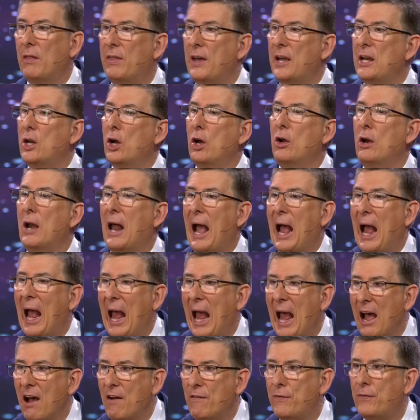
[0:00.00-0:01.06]
they don't
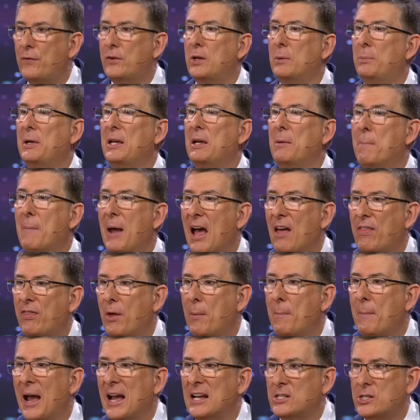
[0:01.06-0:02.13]
have to be
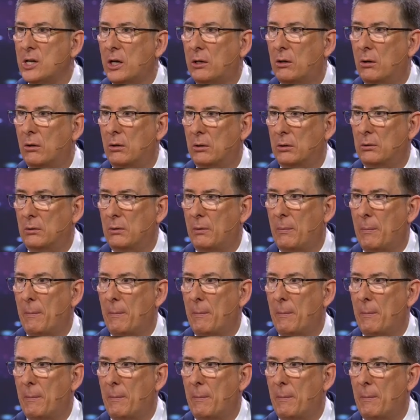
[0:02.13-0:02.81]
mathematical.